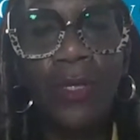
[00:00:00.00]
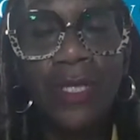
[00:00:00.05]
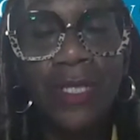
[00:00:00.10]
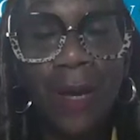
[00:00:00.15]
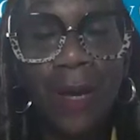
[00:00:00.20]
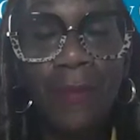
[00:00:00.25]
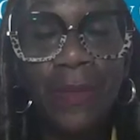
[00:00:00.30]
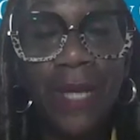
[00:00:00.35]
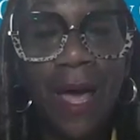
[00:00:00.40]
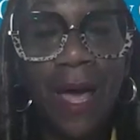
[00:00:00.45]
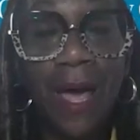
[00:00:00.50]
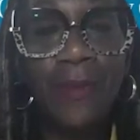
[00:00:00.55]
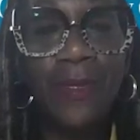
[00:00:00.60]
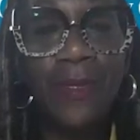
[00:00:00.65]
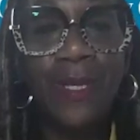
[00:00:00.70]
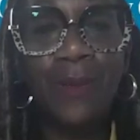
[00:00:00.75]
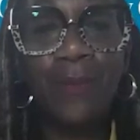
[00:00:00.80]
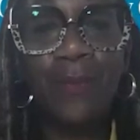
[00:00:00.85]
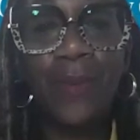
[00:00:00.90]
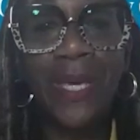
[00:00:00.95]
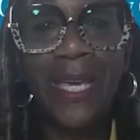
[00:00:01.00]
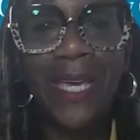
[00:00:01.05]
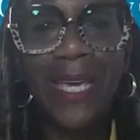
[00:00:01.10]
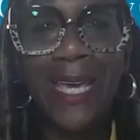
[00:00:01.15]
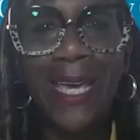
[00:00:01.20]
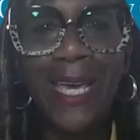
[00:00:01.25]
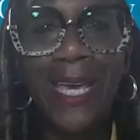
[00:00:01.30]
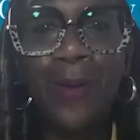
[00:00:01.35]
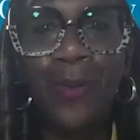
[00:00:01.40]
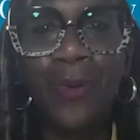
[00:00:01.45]
sometimes could be
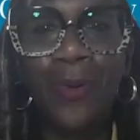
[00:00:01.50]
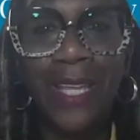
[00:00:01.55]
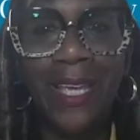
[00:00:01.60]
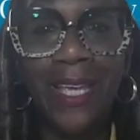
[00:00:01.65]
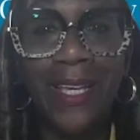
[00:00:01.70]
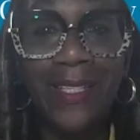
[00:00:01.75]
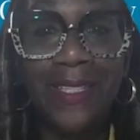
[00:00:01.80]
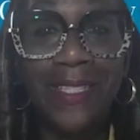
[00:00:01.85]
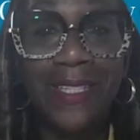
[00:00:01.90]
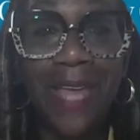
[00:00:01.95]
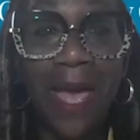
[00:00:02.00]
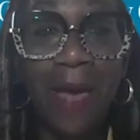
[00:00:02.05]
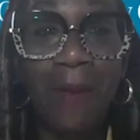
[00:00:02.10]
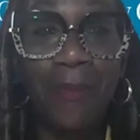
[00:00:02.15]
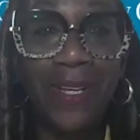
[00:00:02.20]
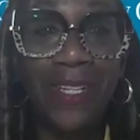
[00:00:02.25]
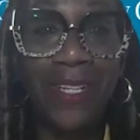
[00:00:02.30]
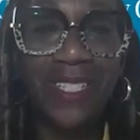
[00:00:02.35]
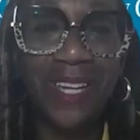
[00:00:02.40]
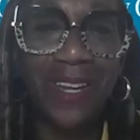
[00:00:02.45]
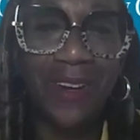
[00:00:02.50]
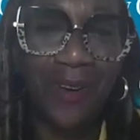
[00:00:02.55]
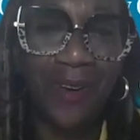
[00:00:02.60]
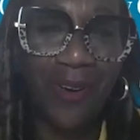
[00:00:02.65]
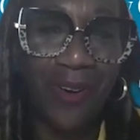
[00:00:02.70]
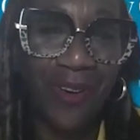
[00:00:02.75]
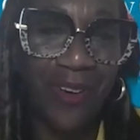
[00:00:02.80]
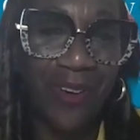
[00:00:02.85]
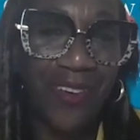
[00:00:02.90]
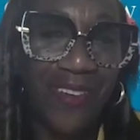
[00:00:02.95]
equally as damaged and
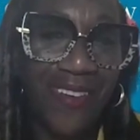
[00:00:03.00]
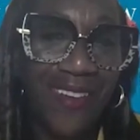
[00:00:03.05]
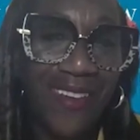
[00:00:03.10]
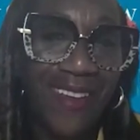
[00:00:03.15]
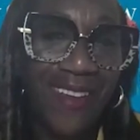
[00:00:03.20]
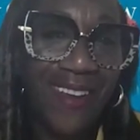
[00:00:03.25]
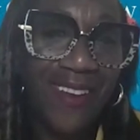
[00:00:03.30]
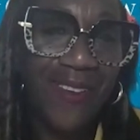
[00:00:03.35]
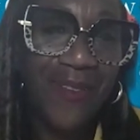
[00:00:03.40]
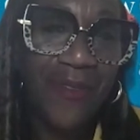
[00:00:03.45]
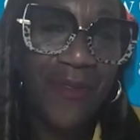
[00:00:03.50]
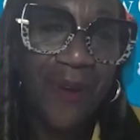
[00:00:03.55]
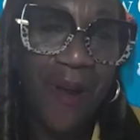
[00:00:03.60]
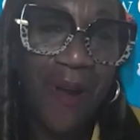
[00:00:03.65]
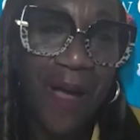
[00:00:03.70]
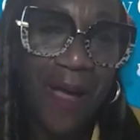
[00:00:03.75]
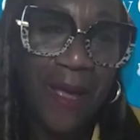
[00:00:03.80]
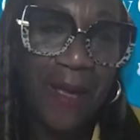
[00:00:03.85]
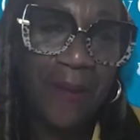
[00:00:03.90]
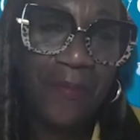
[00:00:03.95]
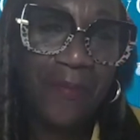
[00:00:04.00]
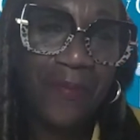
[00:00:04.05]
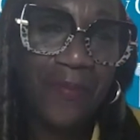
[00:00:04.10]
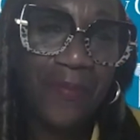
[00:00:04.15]
hurt, right?